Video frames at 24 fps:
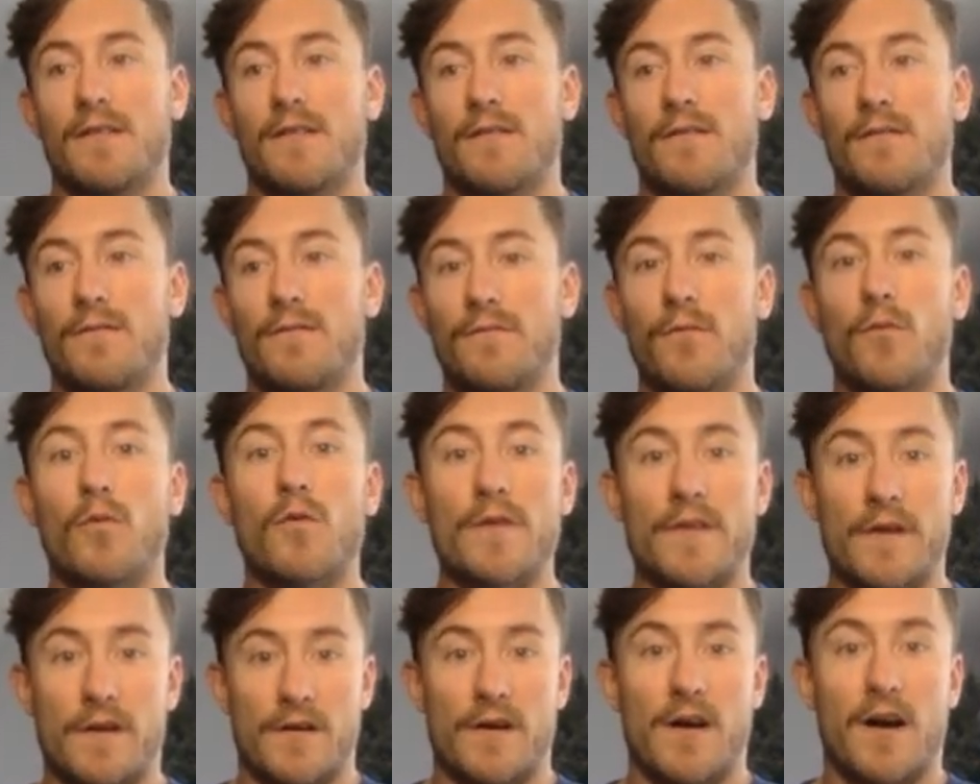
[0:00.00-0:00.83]
for
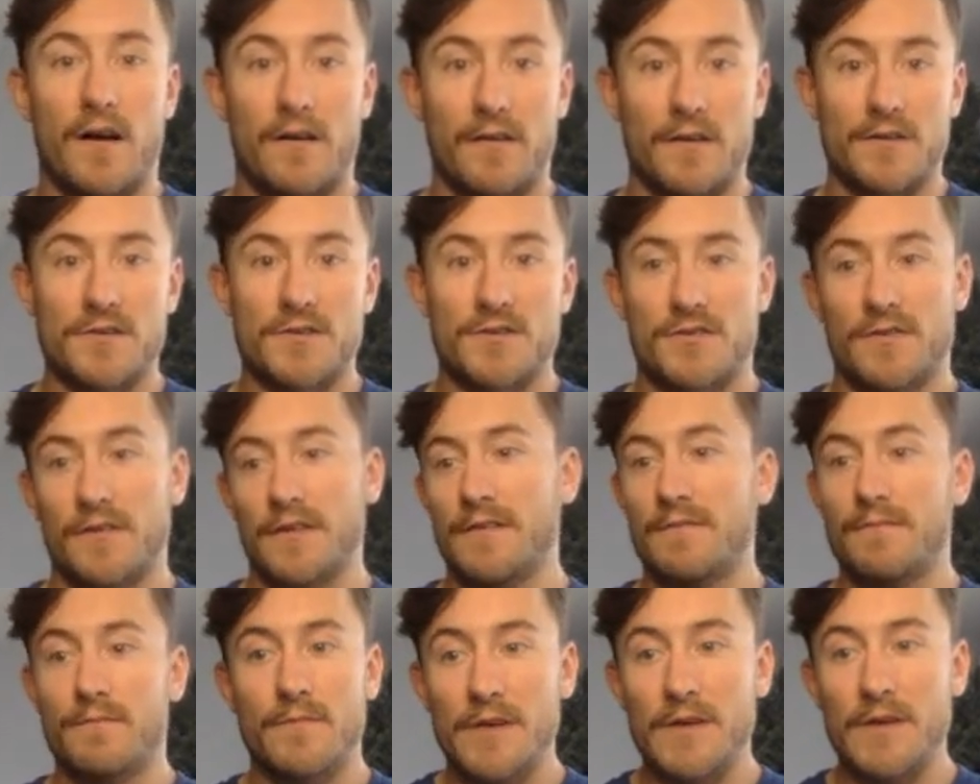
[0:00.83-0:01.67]
their knowledge.
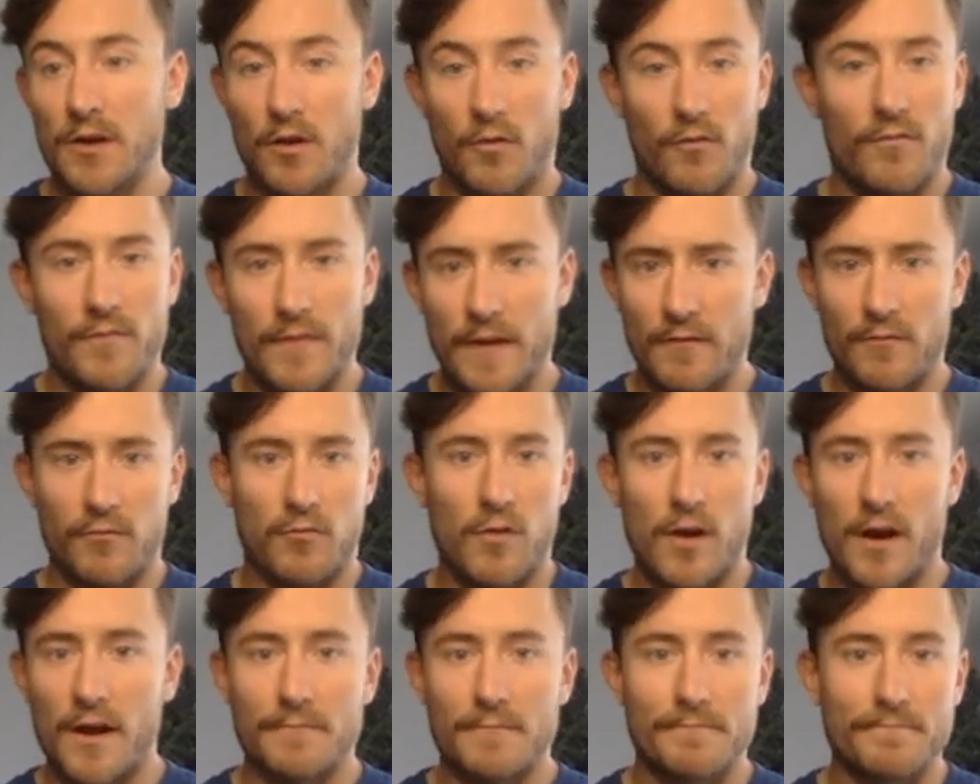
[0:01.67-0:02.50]
So they've
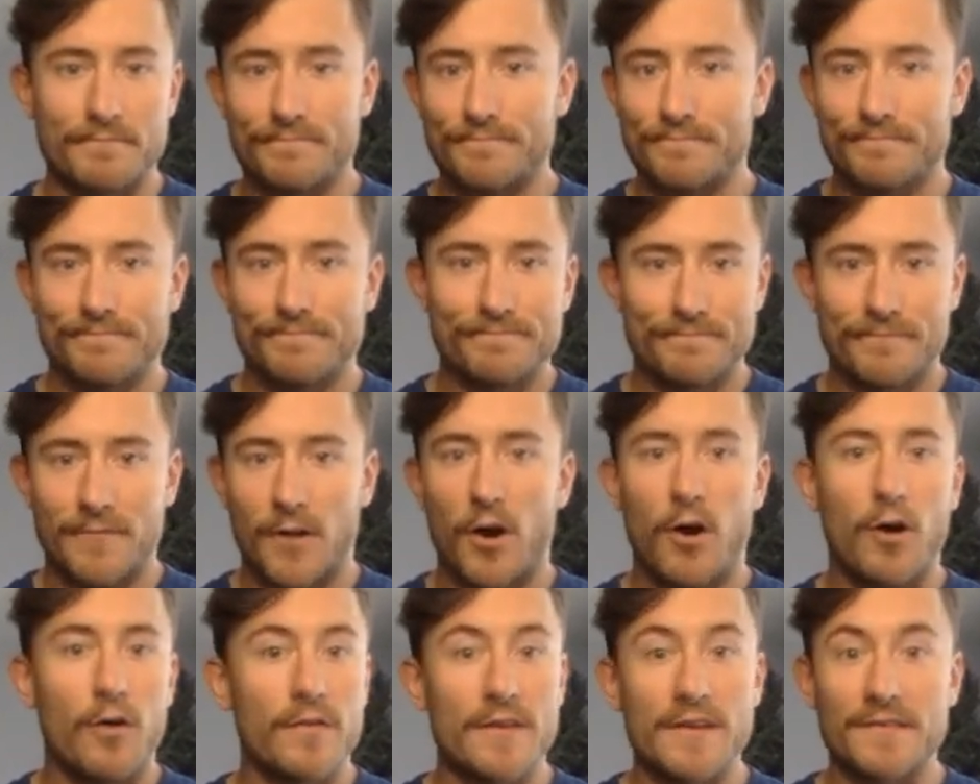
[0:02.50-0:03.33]
run
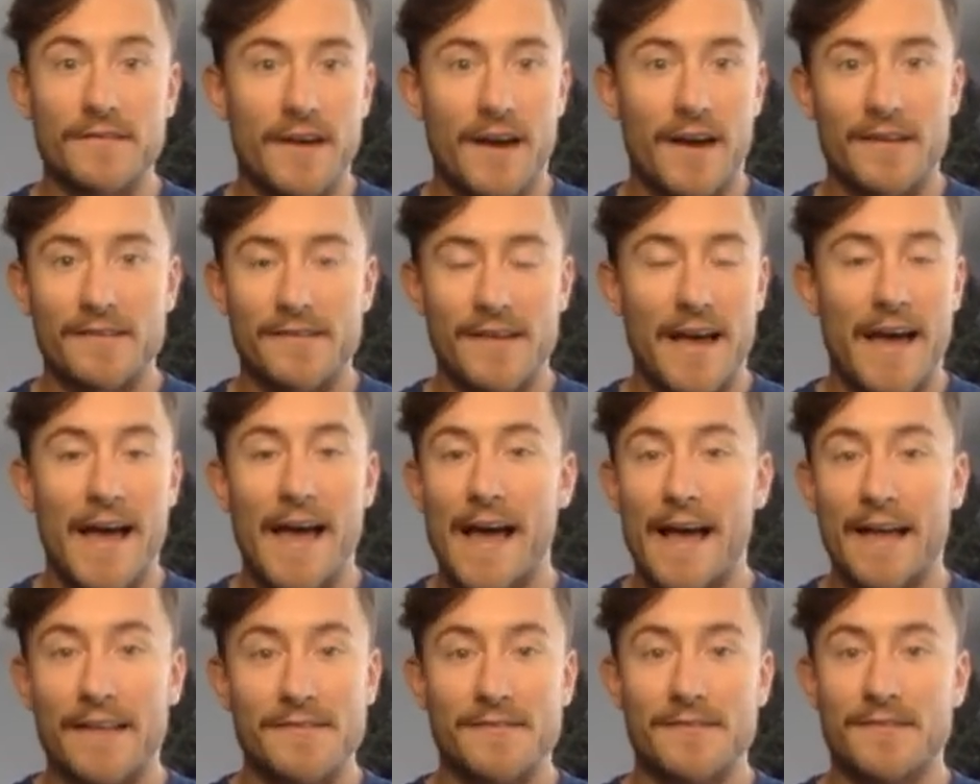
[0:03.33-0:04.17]
all these kinds of
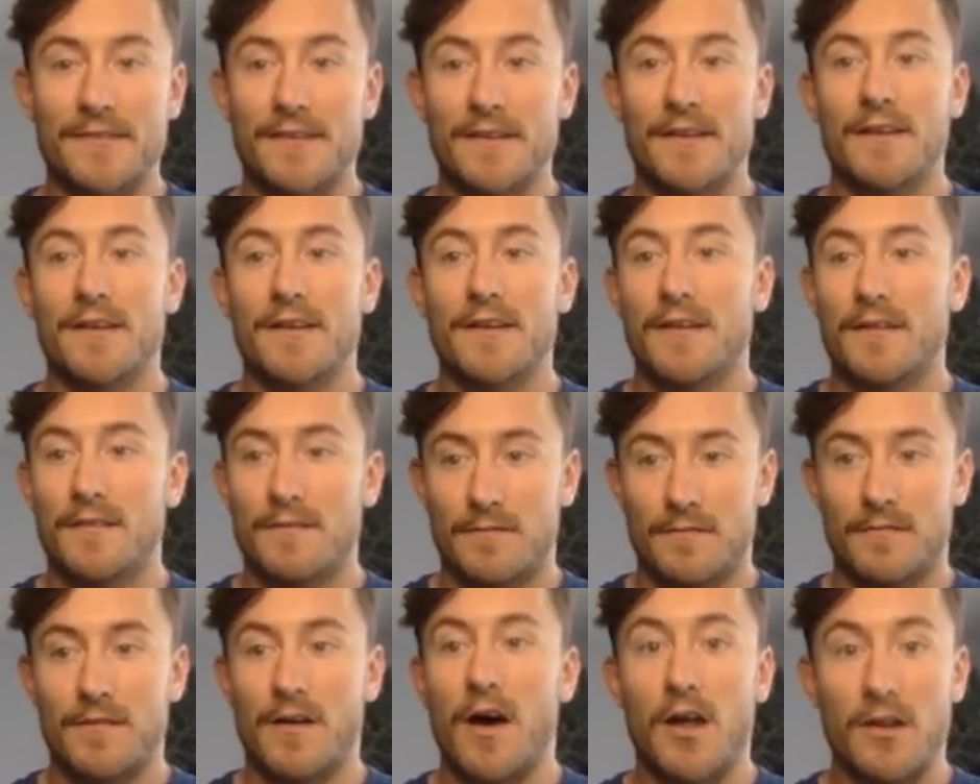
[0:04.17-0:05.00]
ads
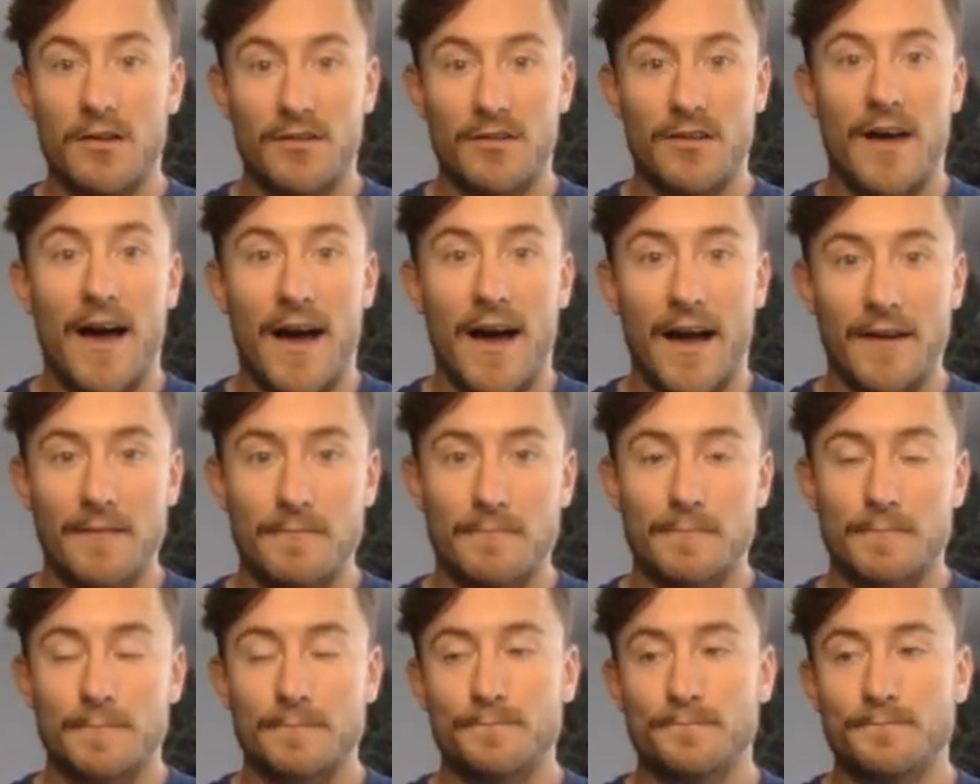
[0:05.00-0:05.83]
a lot,
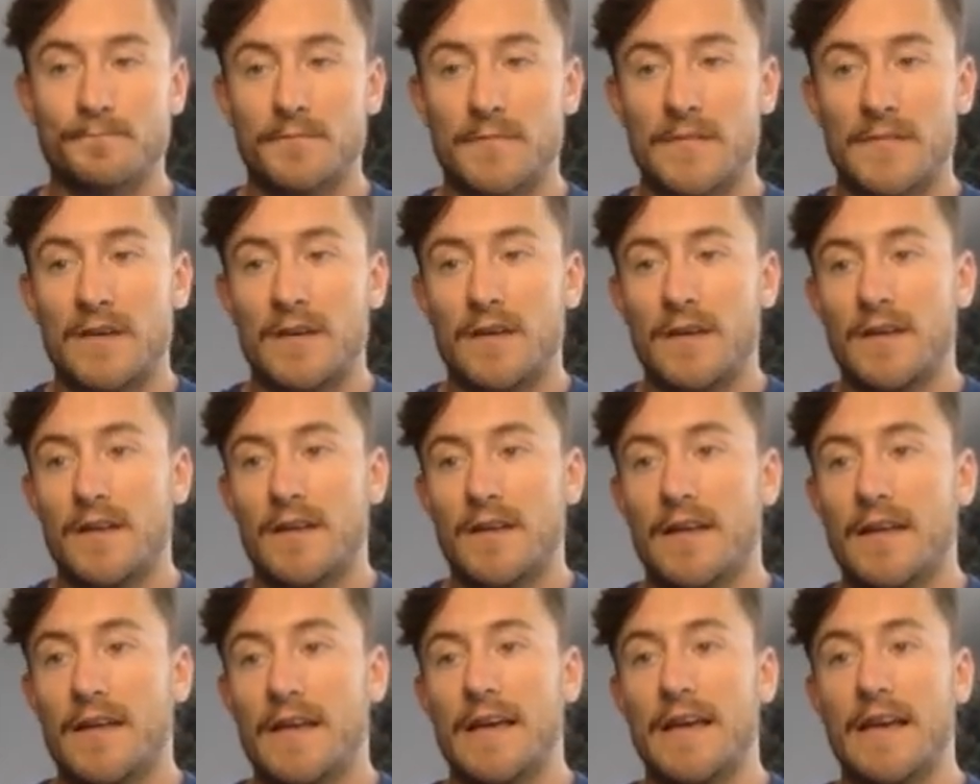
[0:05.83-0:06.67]

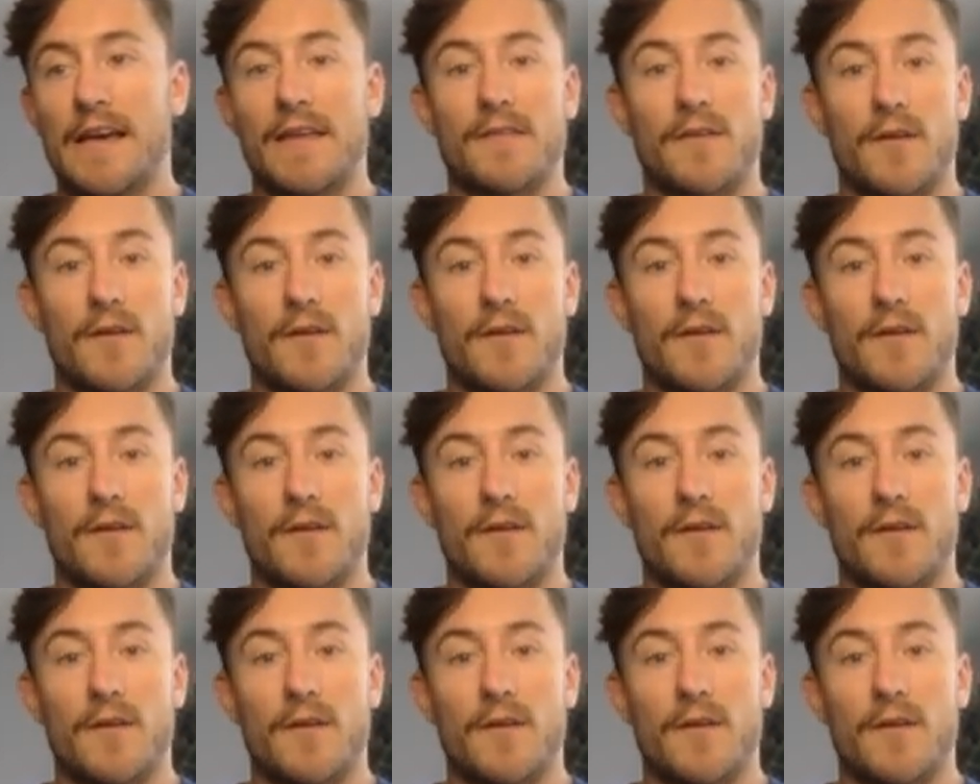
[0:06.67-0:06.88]
and